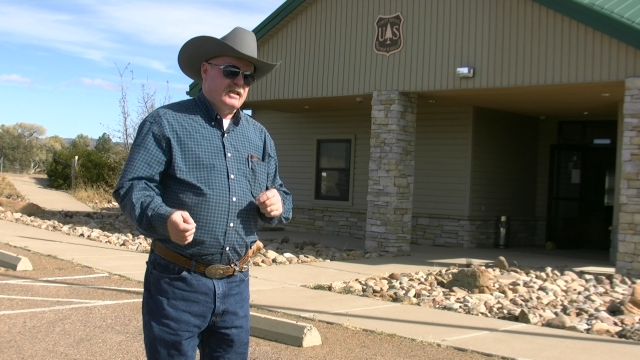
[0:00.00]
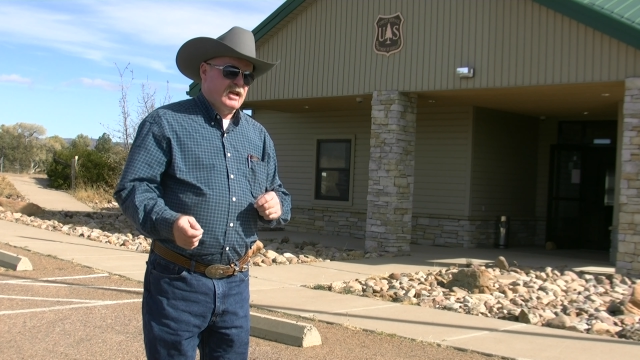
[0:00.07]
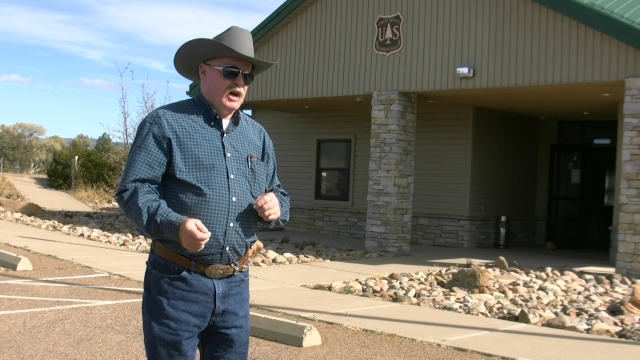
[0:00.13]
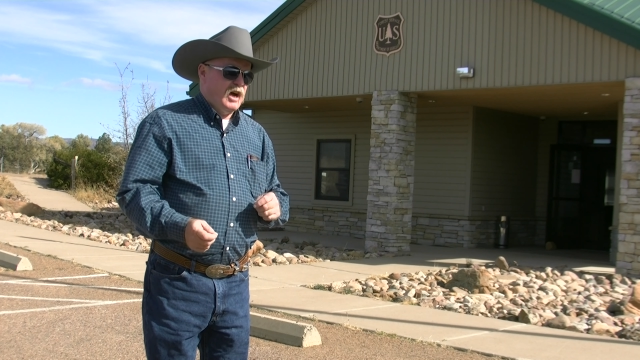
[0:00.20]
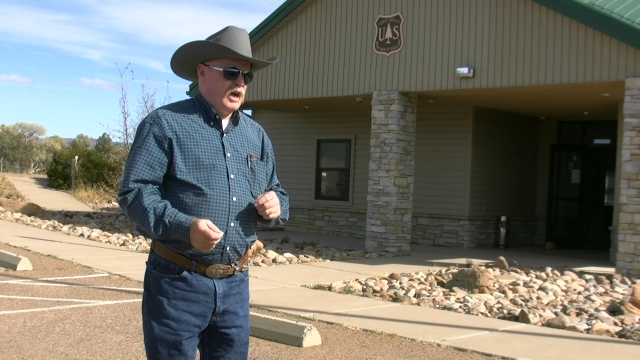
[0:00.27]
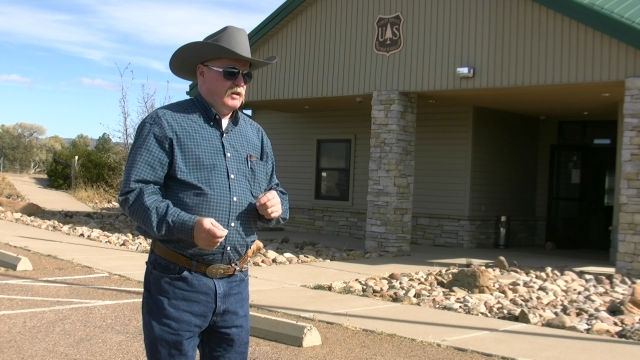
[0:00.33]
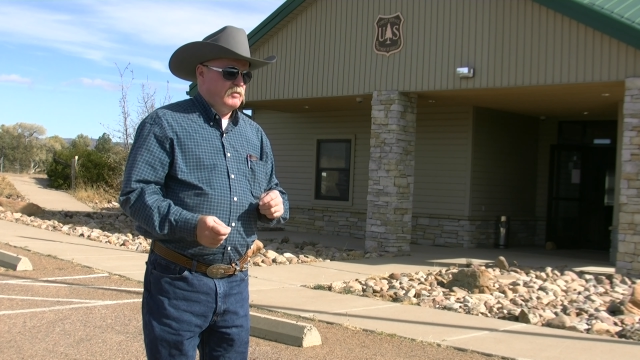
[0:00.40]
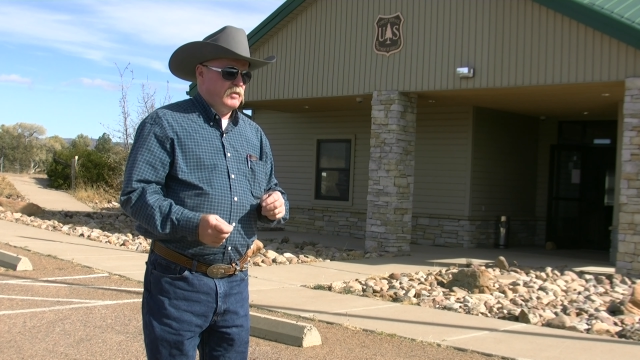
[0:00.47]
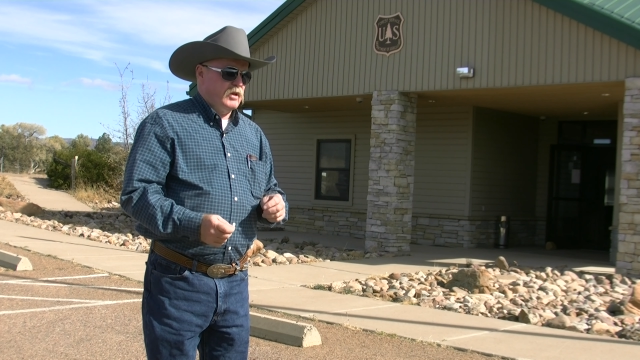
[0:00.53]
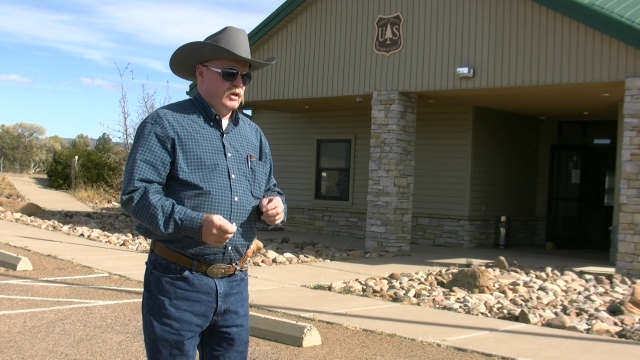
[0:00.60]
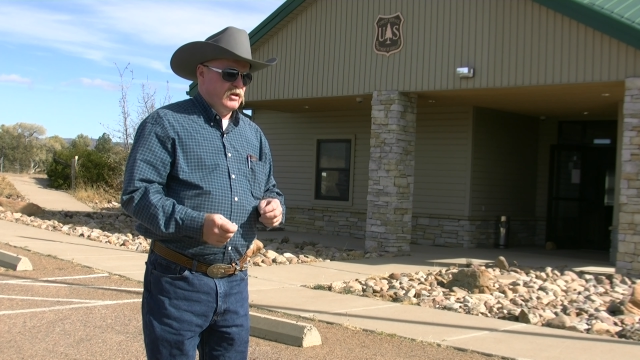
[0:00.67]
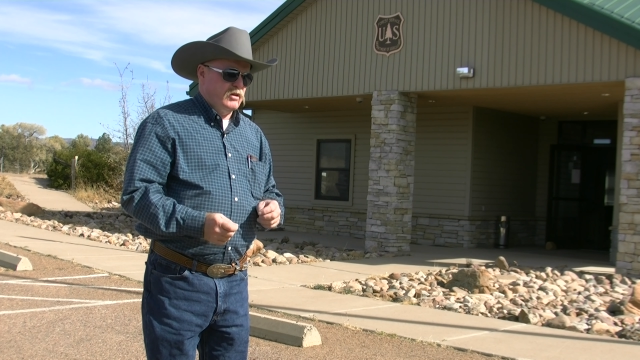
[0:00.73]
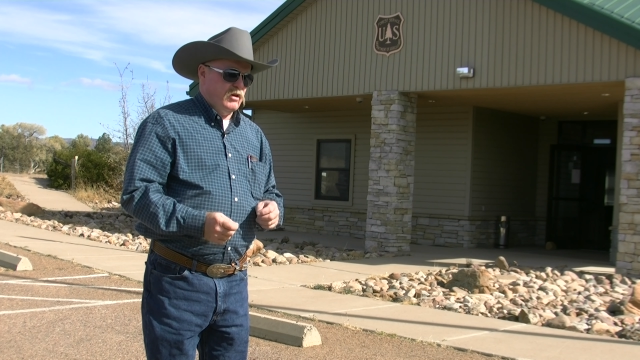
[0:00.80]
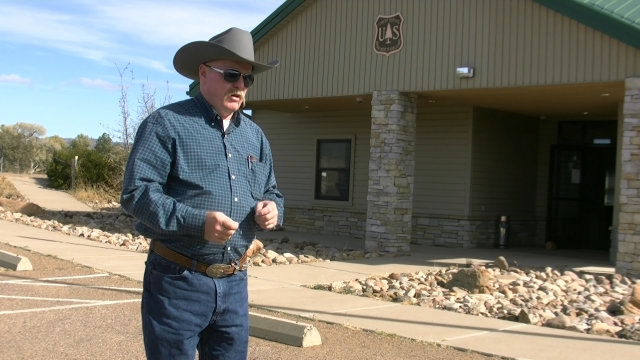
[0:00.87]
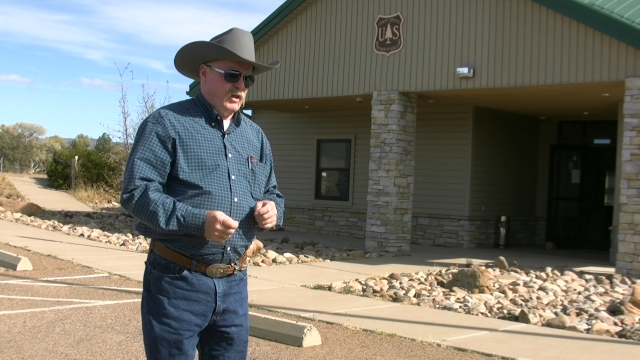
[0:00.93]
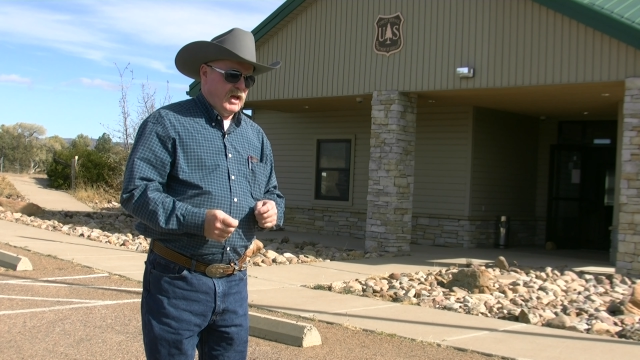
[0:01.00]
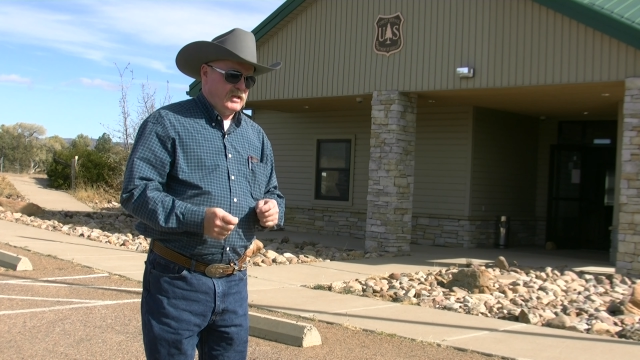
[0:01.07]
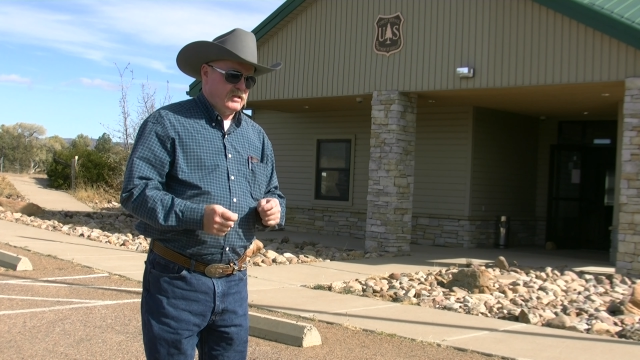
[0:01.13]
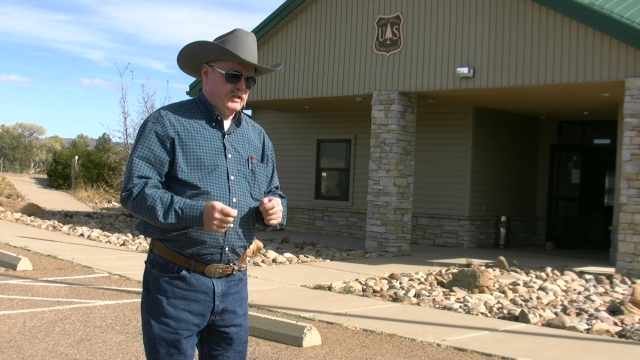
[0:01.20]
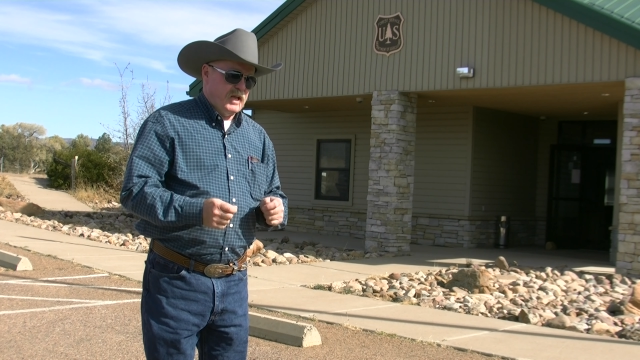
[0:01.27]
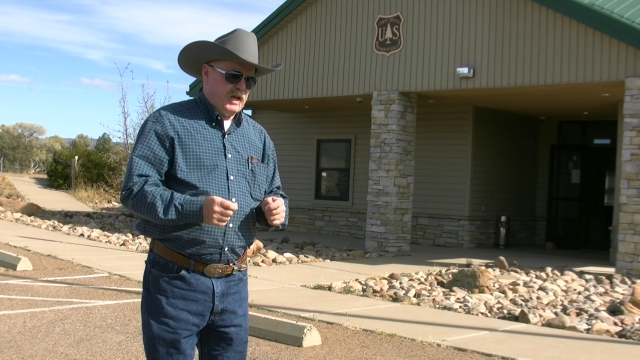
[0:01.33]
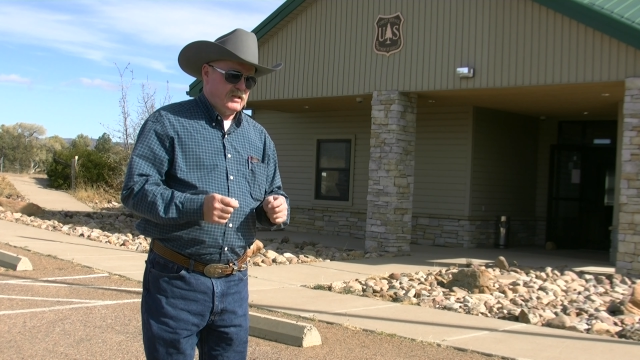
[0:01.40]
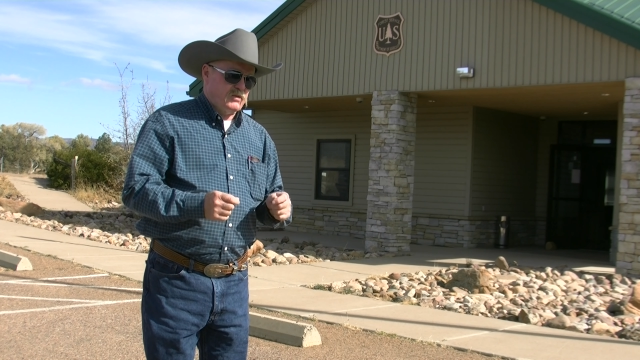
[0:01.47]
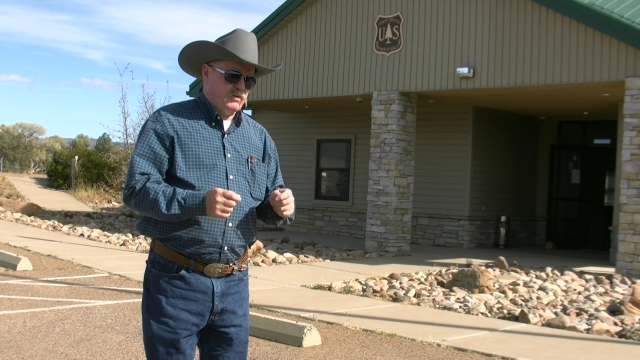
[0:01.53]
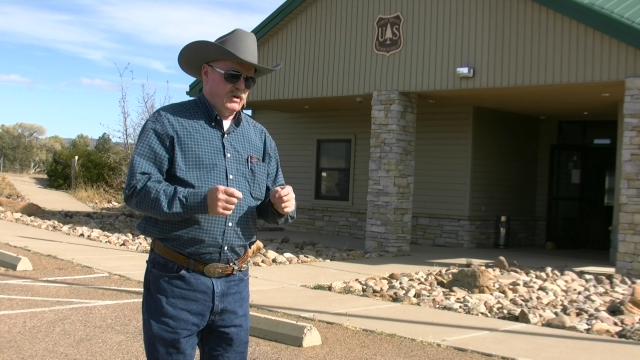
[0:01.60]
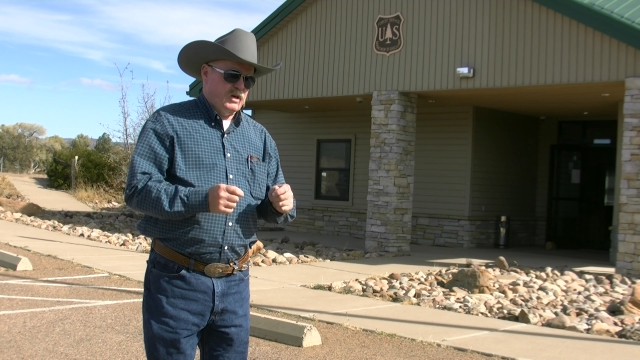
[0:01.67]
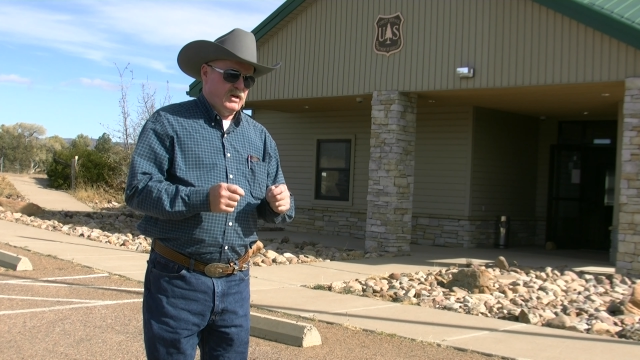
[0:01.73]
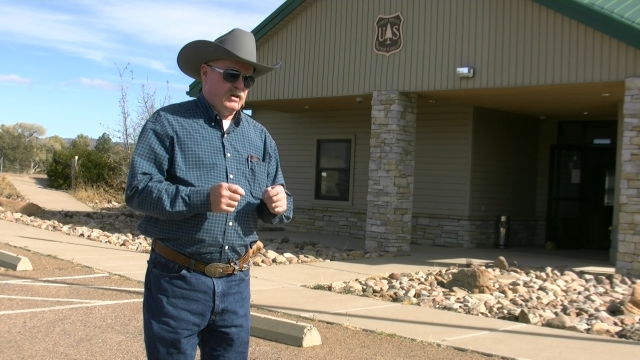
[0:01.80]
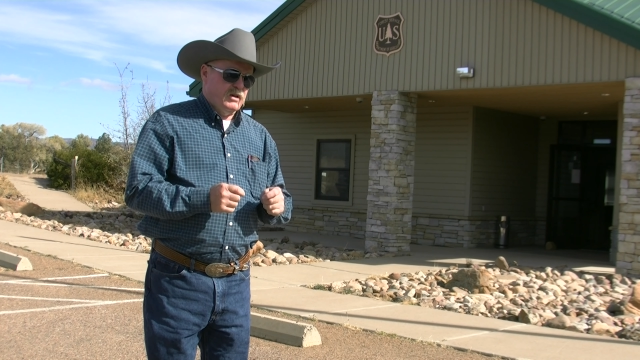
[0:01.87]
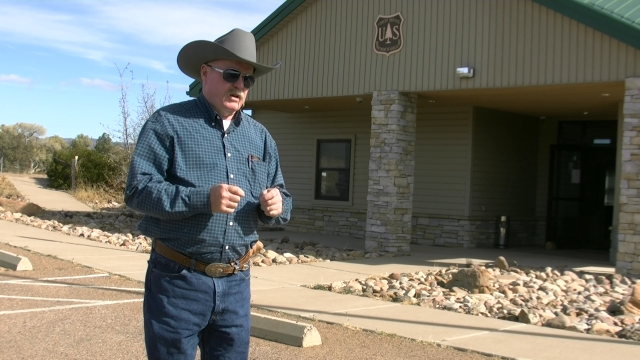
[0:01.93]
time. You know, that's, that's,
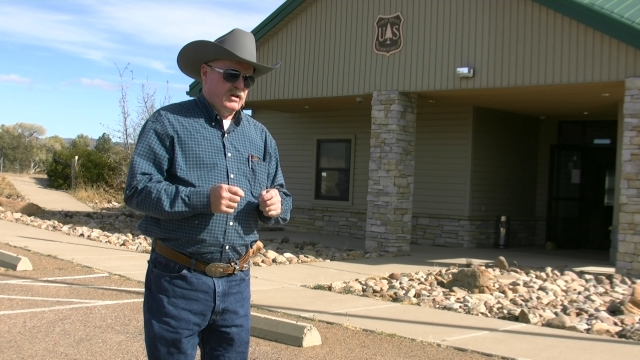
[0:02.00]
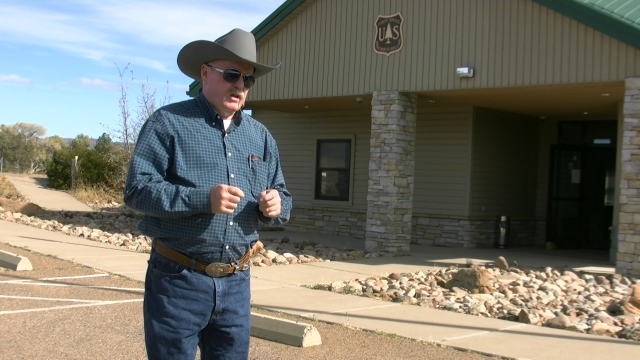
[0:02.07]
where,